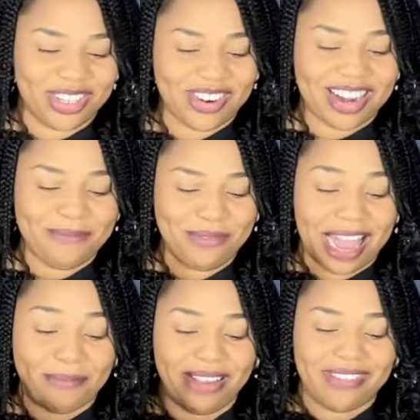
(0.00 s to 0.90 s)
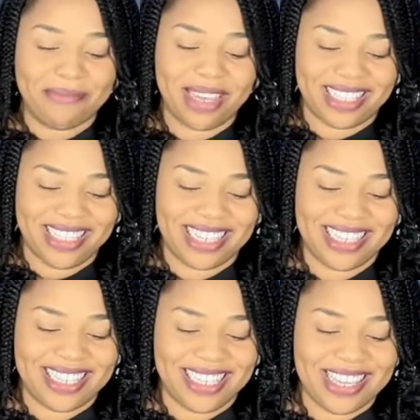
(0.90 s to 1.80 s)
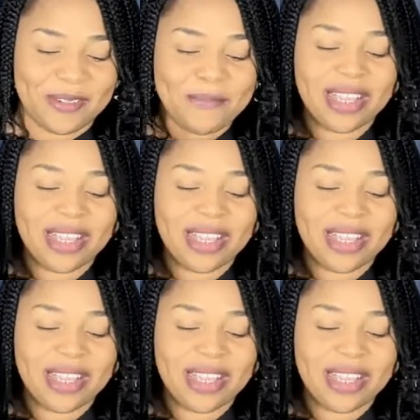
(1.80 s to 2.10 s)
All right, I believe I'm making sense to you.